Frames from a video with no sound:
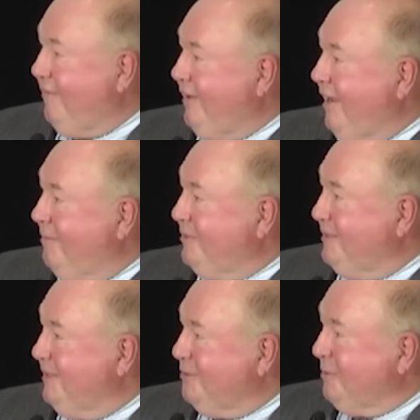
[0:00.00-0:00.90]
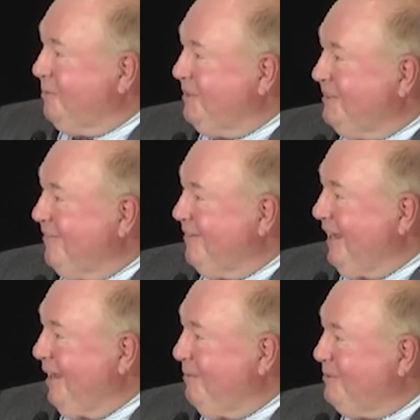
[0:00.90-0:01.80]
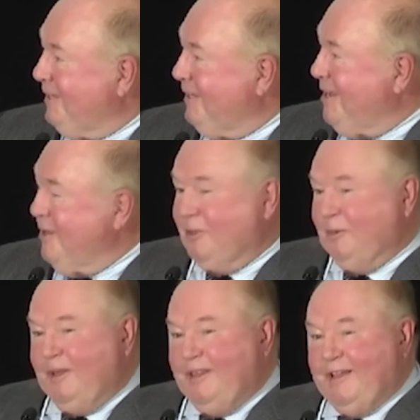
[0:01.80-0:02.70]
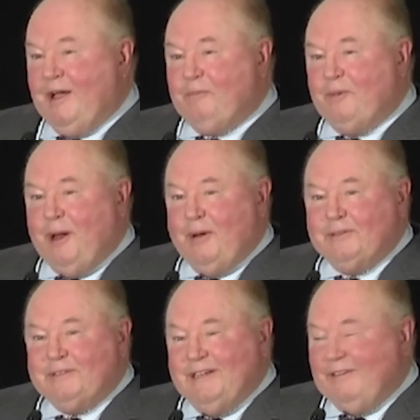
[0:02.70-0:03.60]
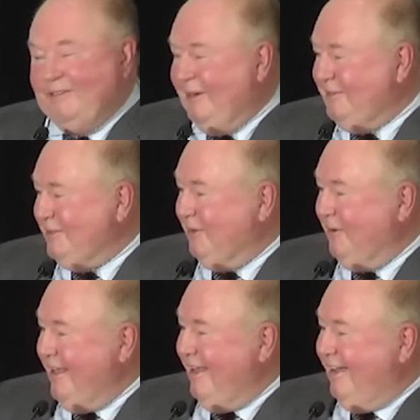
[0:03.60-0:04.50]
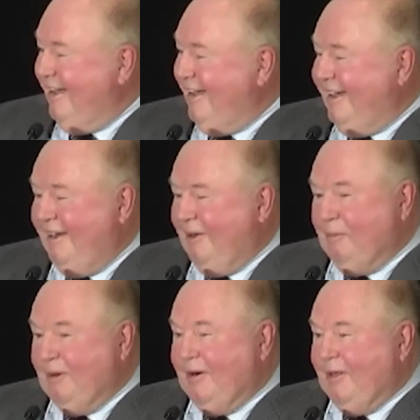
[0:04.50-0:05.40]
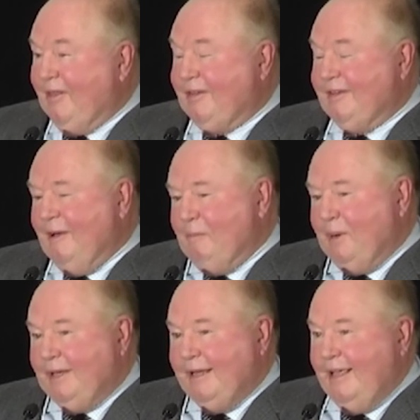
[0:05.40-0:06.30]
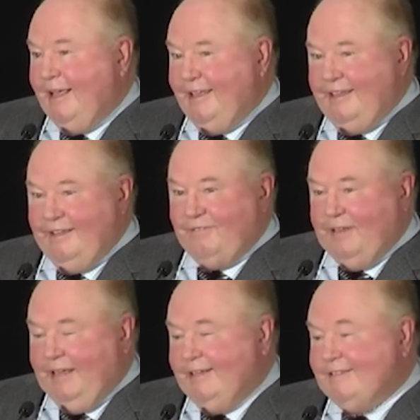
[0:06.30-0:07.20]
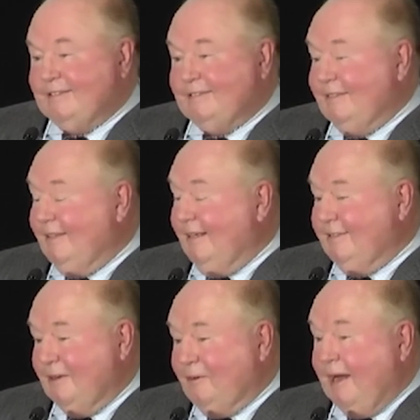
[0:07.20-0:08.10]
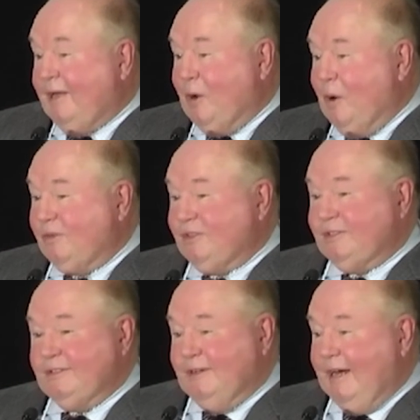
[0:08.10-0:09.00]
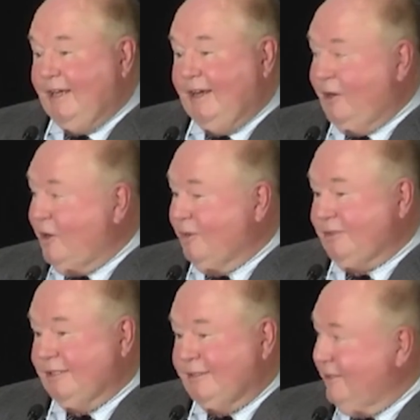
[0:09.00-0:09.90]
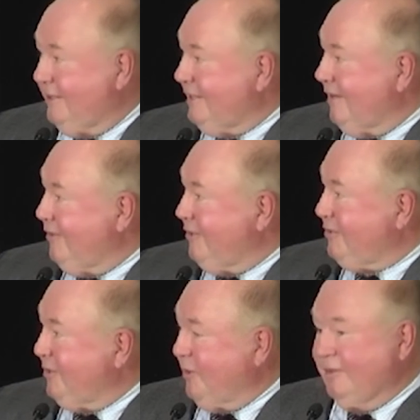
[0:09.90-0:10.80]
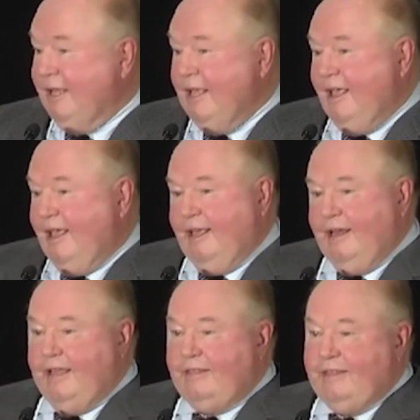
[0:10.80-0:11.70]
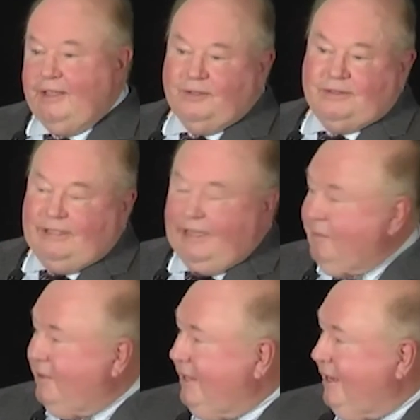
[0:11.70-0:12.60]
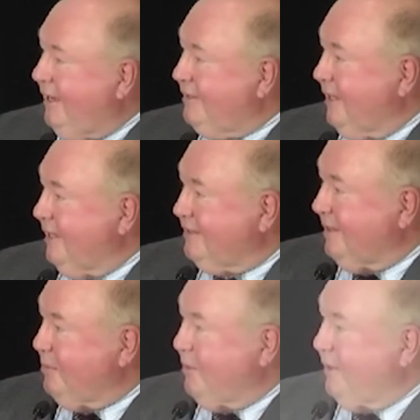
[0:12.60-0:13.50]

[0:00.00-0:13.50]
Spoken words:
in 5 games and it took me 7 games to win the cup when I was down there. So I hear about it all the time, but he's a great coach, great young coach at 37 years old, and I think you'll see him in the NHL